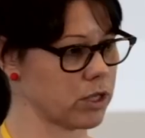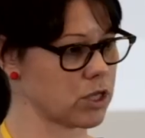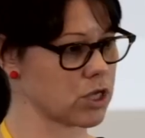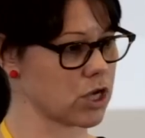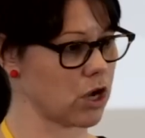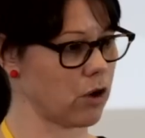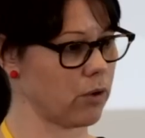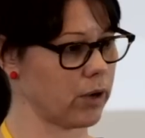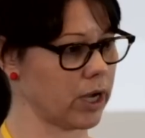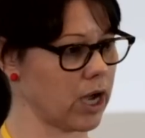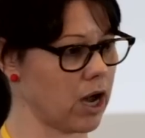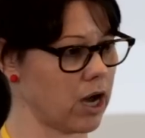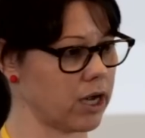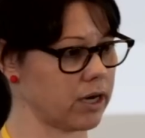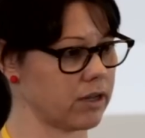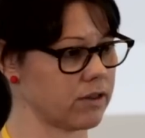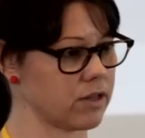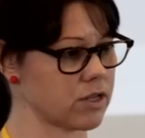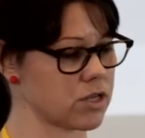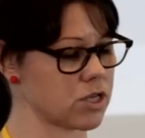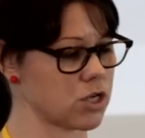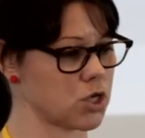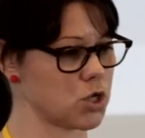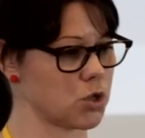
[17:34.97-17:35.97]
what's going on
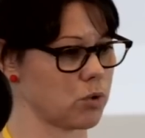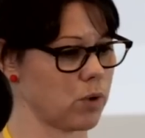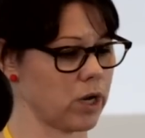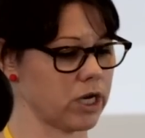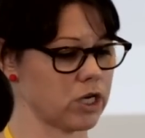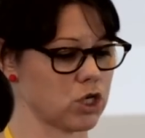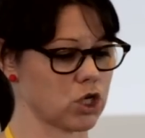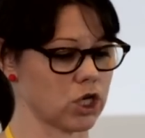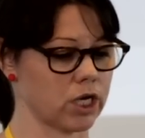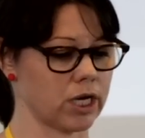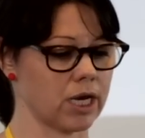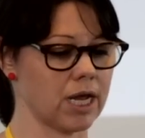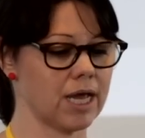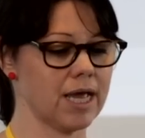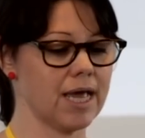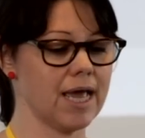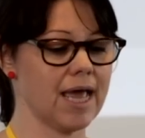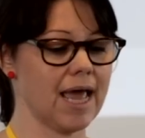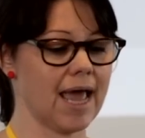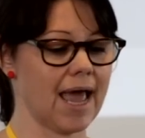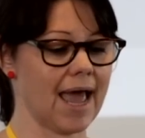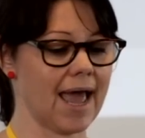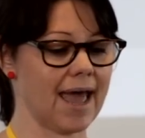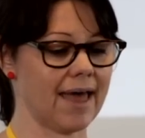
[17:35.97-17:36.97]
in the situation
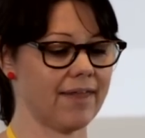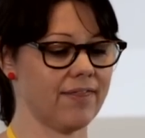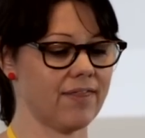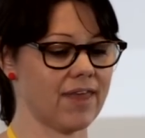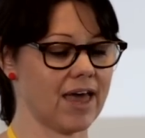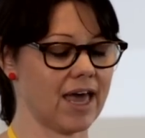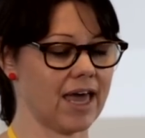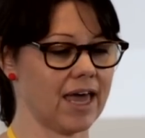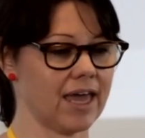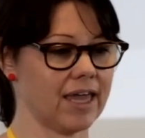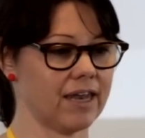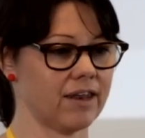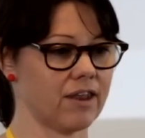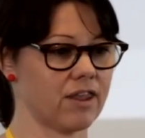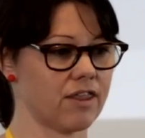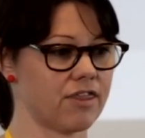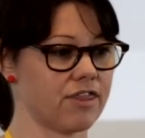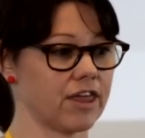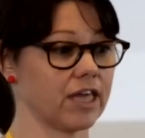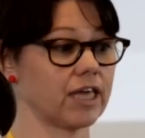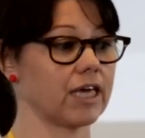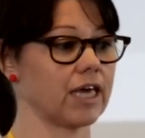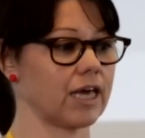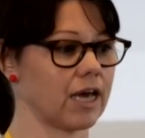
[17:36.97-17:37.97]
and then
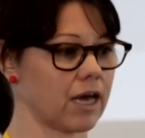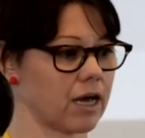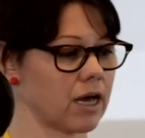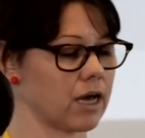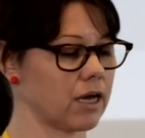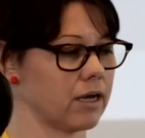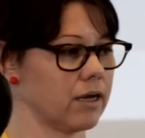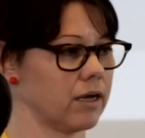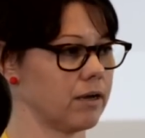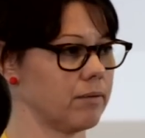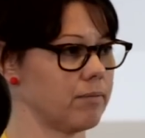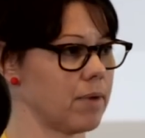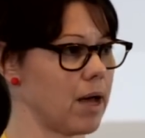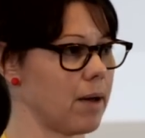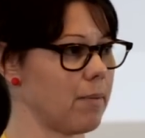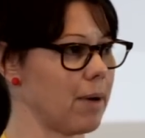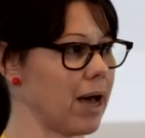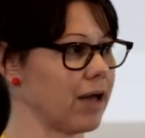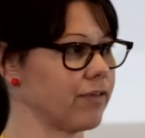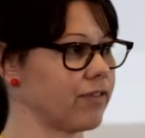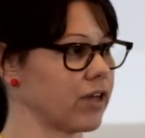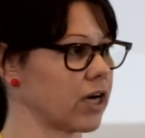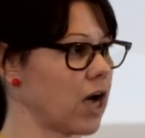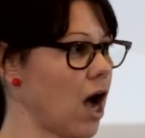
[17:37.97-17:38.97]
thinking
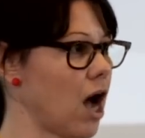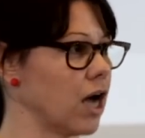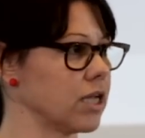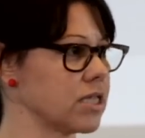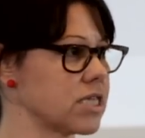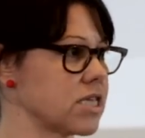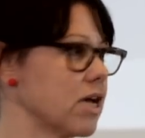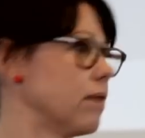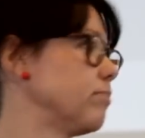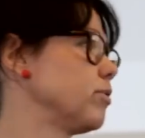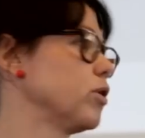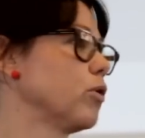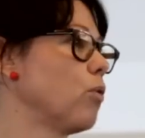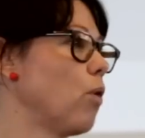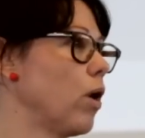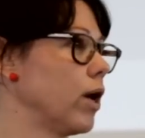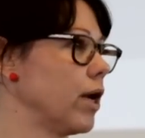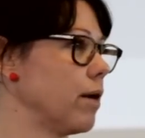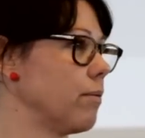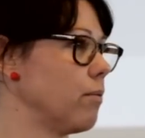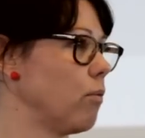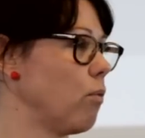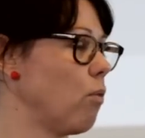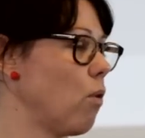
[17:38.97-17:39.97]
about the concept or
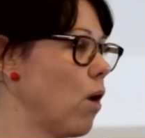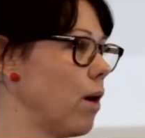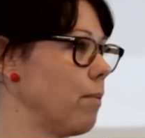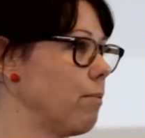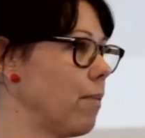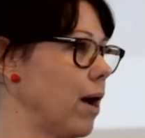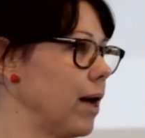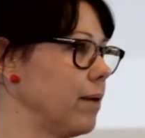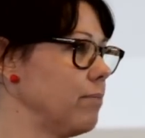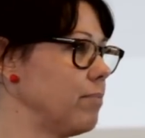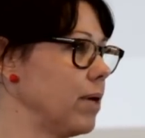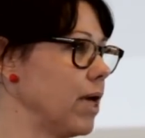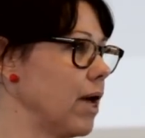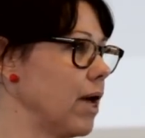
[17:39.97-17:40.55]
what might